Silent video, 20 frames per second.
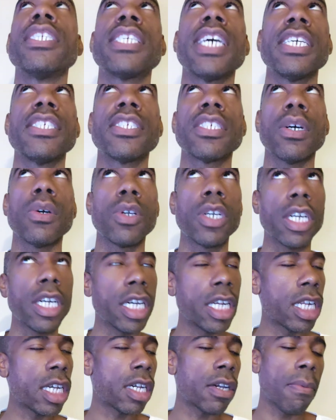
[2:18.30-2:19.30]
It tastes so
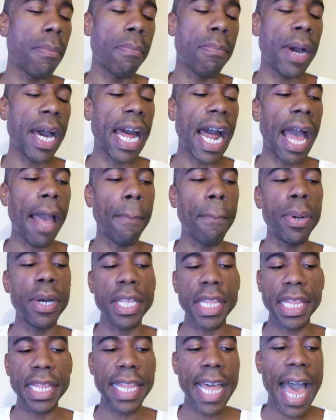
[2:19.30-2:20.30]
good. But I
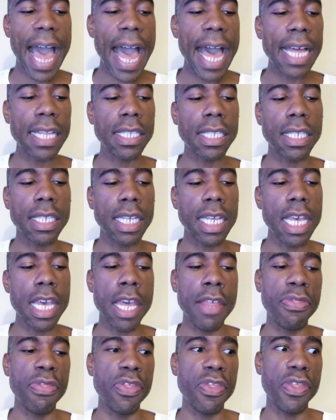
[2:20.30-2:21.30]
put that
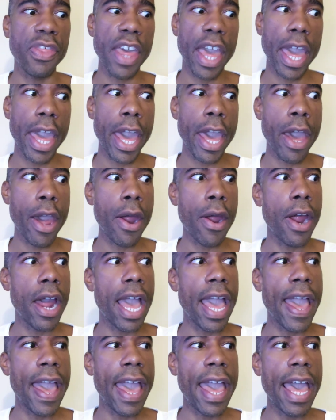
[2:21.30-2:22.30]
in
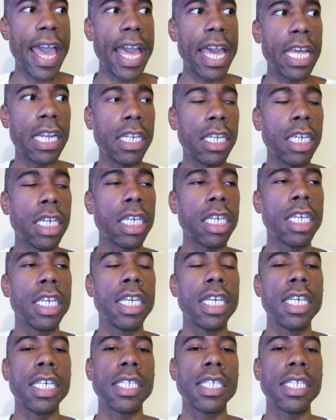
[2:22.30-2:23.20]
there and